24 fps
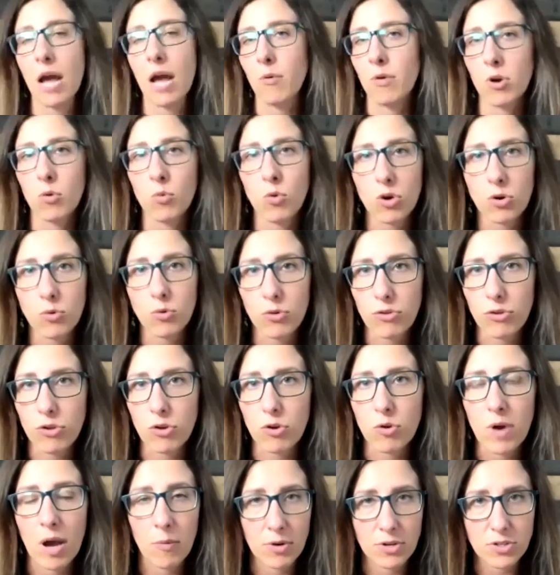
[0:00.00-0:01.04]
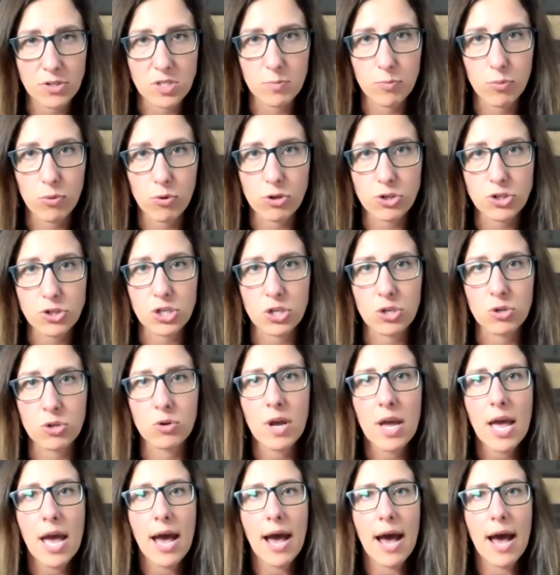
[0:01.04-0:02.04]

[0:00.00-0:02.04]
I want to work with you. I want to support you.